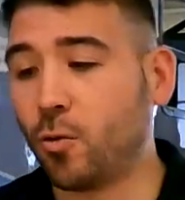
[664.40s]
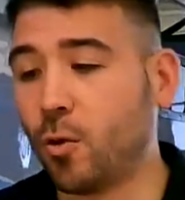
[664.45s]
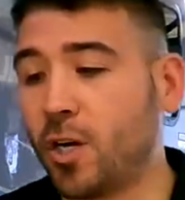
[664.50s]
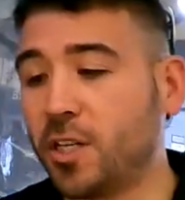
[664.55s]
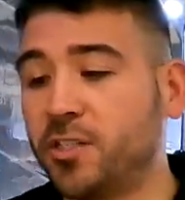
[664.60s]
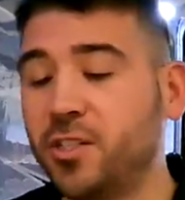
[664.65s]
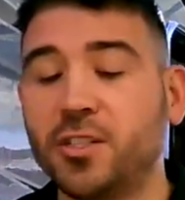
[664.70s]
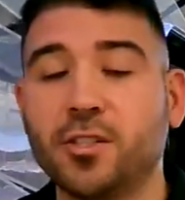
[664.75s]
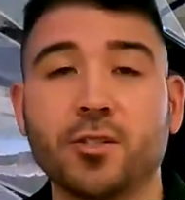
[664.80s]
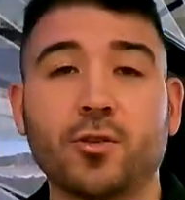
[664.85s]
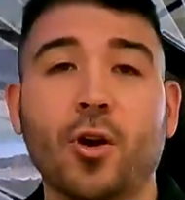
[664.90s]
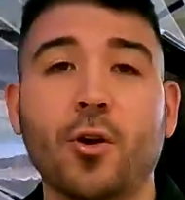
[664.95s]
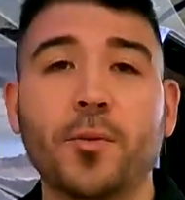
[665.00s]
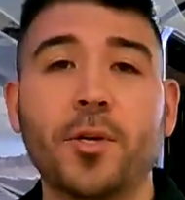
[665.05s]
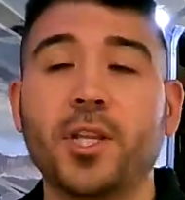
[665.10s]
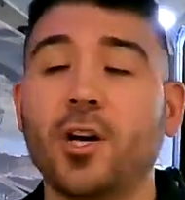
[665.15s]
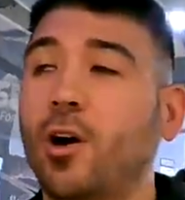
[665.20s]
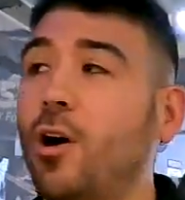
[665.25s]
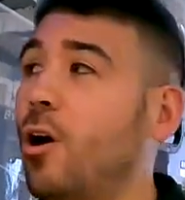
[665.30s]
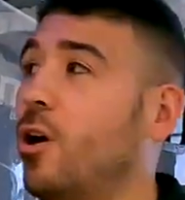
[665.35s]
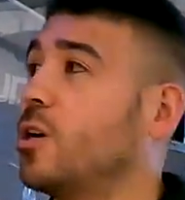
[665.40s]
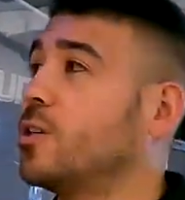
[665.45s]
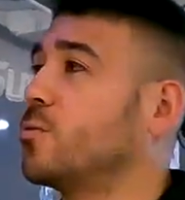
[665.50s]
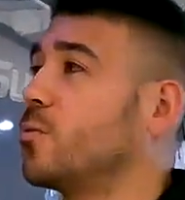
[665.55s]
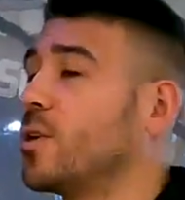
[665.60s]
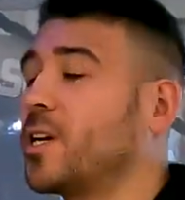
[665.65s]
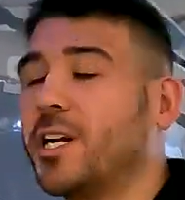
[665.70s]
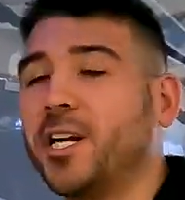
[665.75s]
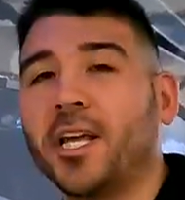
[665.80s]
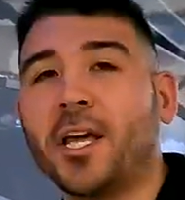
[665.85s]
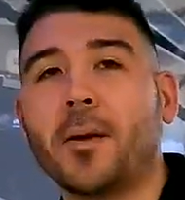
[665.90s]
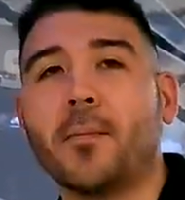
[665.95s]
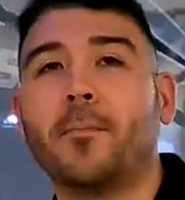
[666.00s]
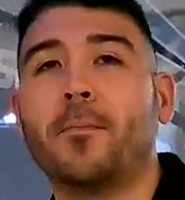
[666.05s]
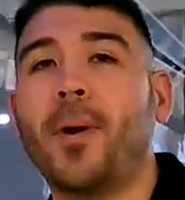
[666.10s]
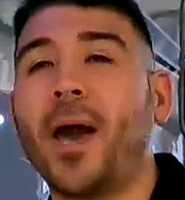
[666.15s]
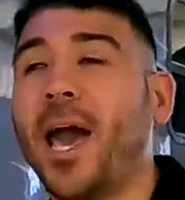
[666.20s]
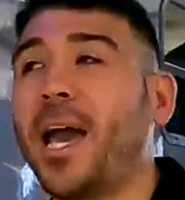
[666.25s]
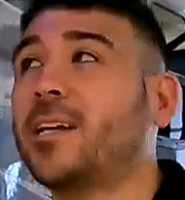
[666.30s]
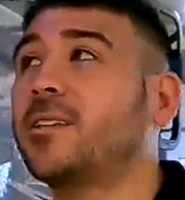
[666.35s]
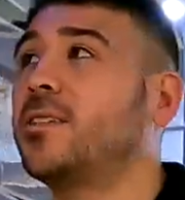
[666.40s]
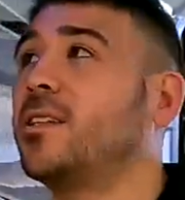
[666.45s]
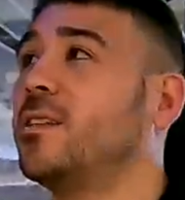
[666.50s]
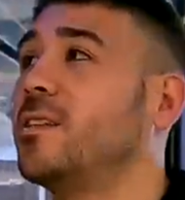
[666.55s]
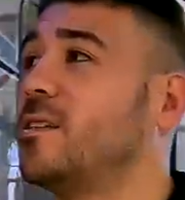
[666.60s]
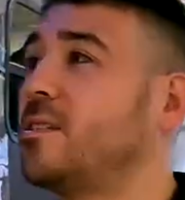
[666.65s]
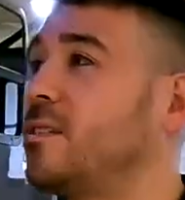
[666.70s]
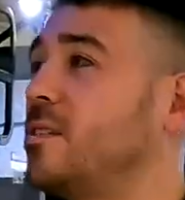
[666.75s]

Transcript: questions. Throw me the hearts. We're going to get back to the